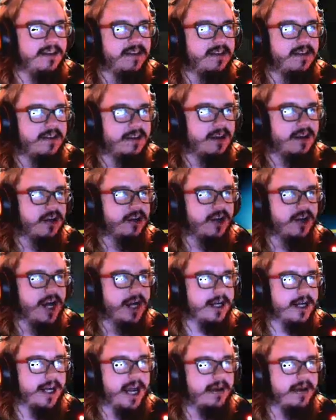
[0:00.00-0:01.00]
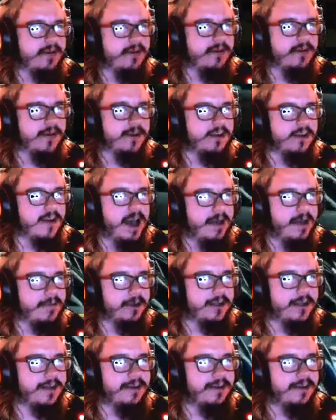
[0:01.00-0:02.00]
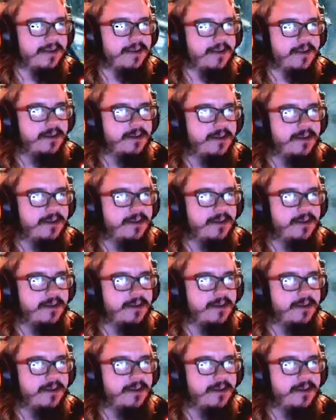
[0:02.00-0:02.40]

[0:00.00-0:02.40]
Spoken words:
you're not gonna have a fun time with this.